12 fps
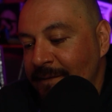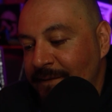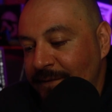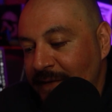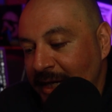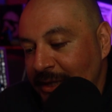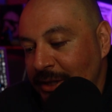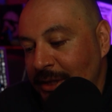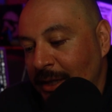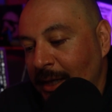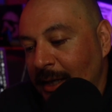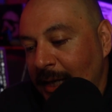
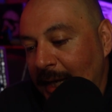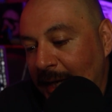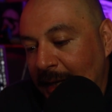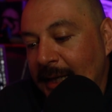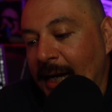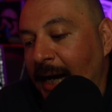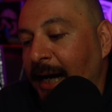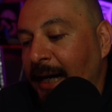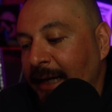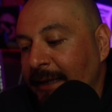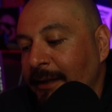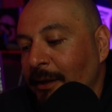Fetch
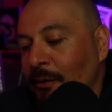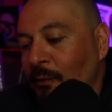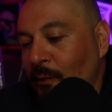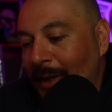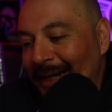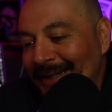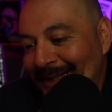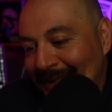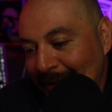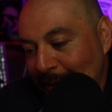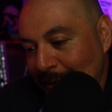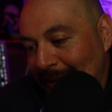AI right
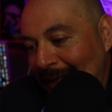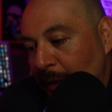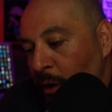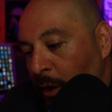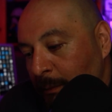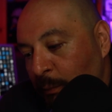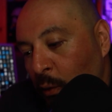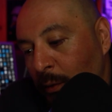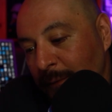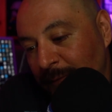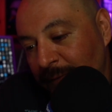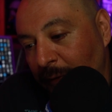here in our
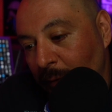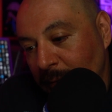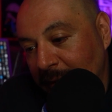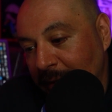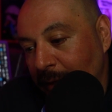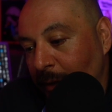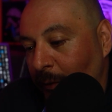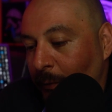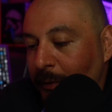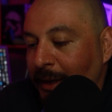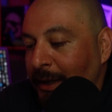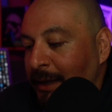
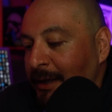portfolio